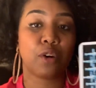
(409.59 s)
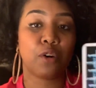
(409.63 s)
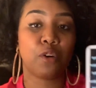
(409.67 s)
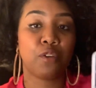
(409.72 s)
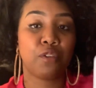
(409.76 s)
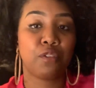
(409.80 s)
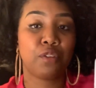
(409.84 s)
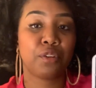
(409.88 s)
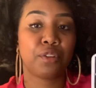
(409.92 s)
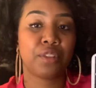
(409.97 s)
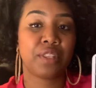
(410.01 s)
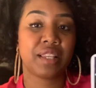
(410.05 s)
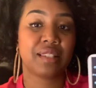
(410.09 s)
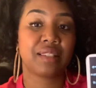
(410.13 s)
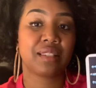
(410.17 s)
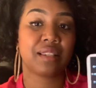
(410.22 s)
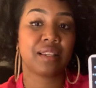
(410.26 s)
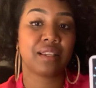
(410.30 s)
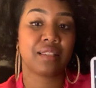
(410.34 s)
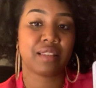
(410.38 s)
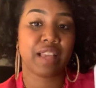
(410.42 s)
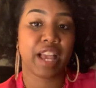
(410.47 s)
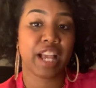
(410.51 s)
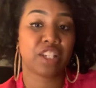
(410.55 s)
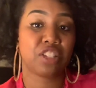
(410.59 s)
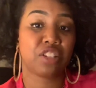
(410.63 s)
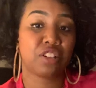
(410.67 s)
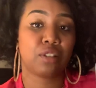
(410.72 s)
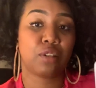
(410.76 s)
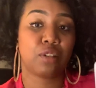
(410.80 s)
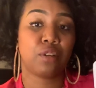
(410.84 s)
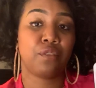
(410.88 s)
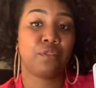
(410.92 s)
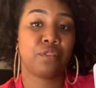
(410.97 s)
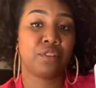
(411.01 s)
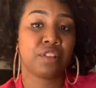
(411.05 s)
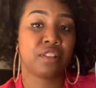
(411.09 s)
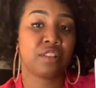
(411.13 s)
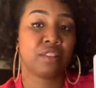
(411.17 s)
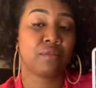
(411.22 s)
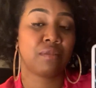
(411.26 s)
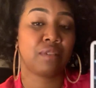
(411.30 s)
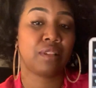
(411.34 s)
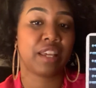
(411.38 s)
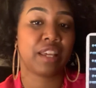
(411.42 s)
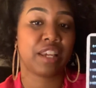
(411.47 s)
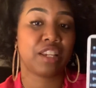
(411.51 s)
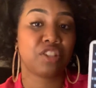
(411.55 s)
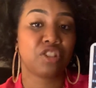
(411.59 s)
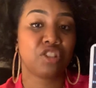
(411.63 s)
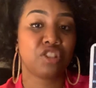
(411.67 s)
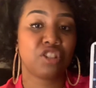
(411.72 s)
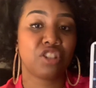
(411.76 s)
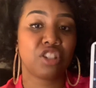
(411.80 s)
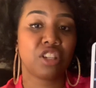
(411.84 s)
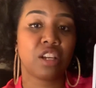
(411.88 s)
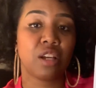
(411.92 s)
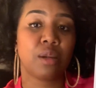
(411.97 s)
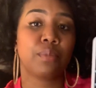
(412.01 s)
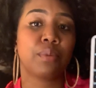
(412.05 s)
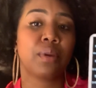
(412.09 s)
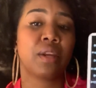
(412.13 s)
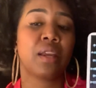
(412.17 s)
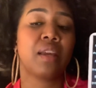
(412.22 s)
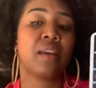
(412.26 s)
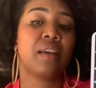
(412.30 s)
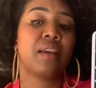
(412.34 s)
over this connection, over this relationship.